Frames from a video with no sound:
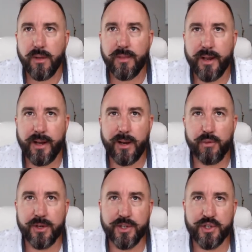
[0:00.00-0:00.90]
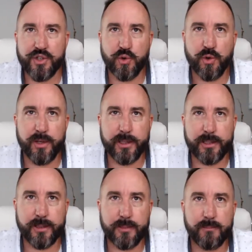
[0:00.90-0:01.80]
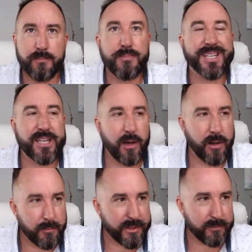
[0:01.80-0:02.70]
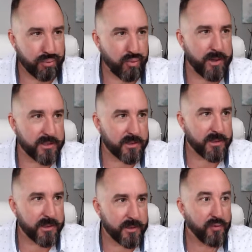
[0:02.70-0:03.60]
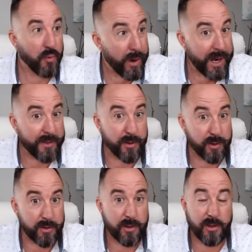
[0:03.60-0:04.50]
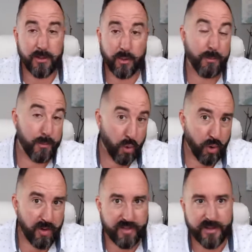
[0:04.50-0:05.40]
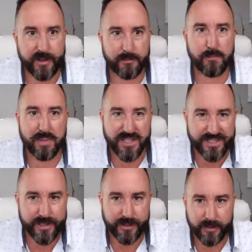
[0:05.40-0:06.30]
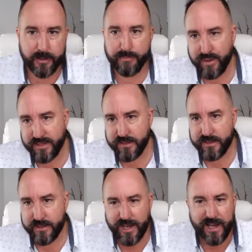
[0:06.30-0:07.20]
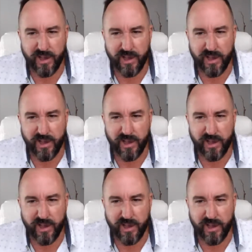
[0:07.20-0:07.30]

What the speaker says: I would enjoy becoming president rather or more than being president. I